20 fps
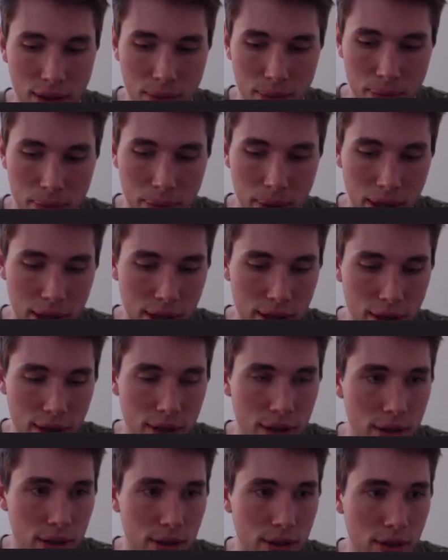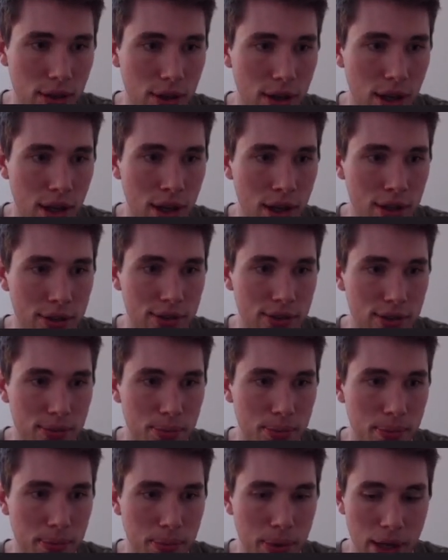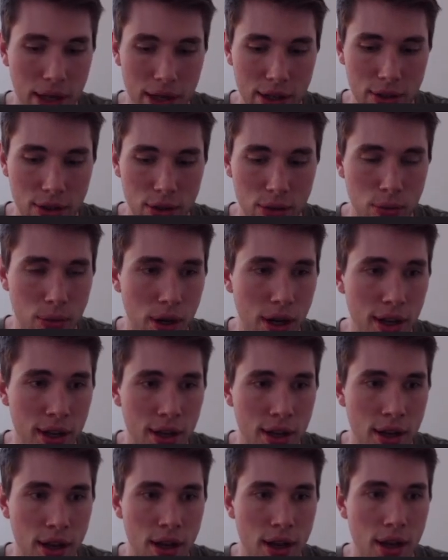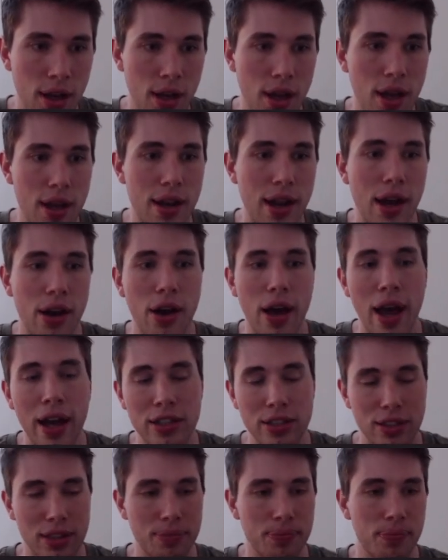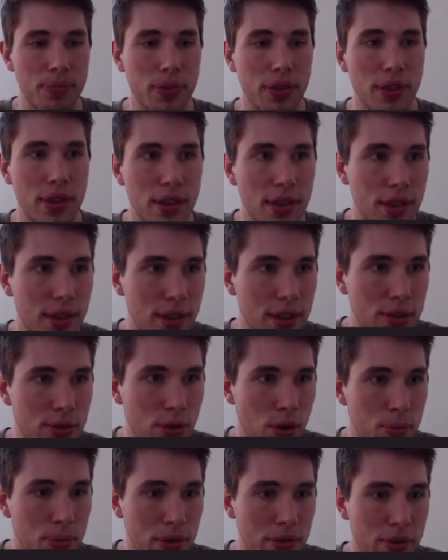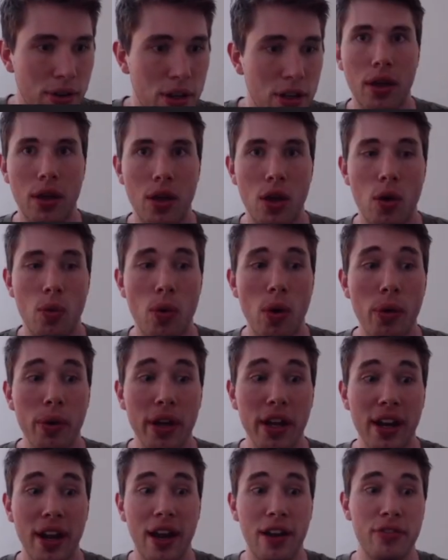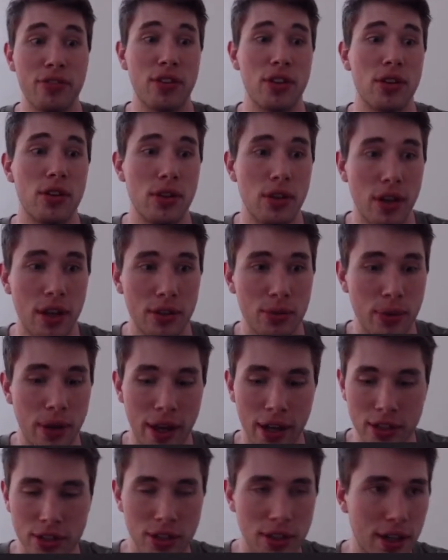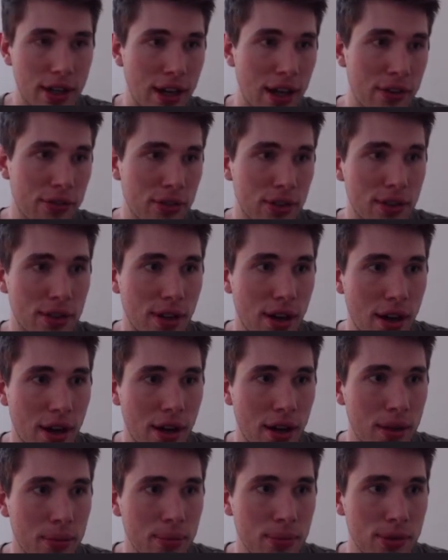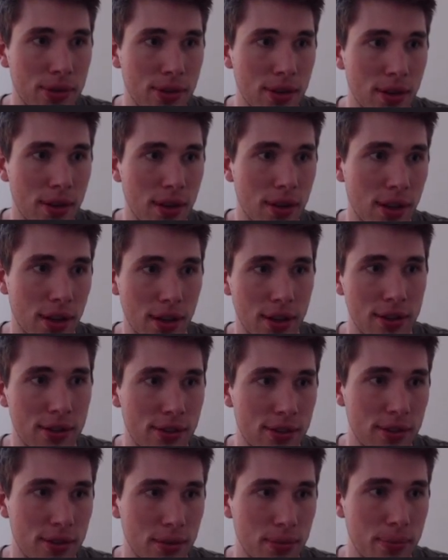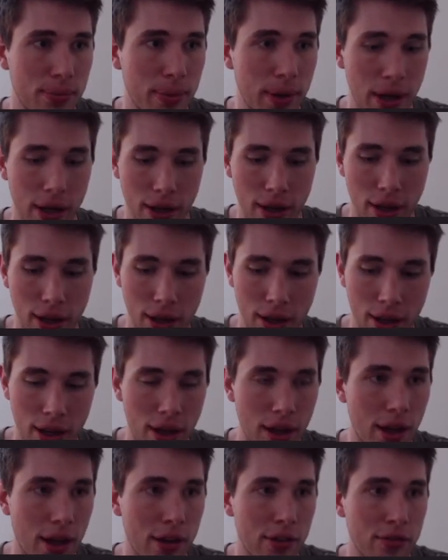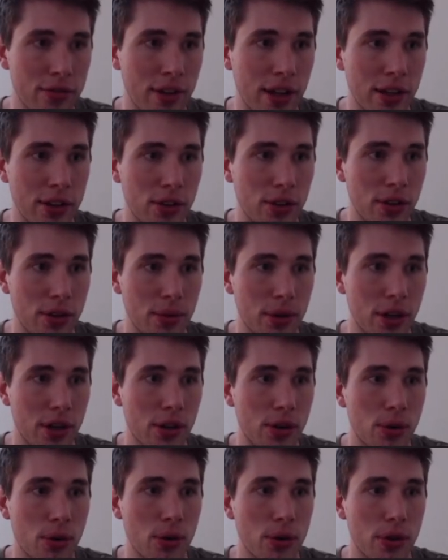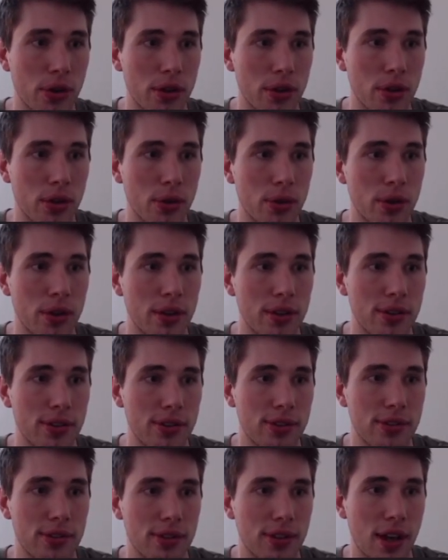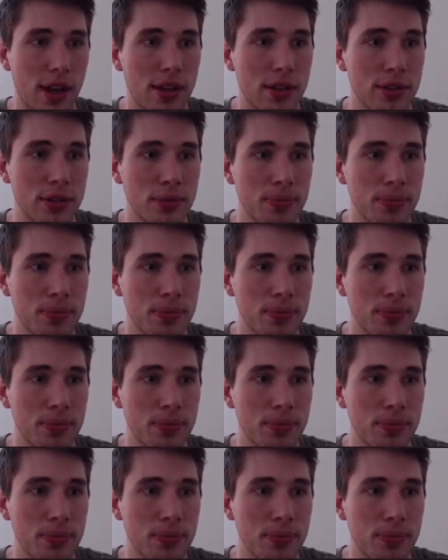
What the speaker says: p.x, p.y. Now, actually, this won't be very good. What we're going to have to do is we're actually going to have to times this by a value that we're going to call the noise scale.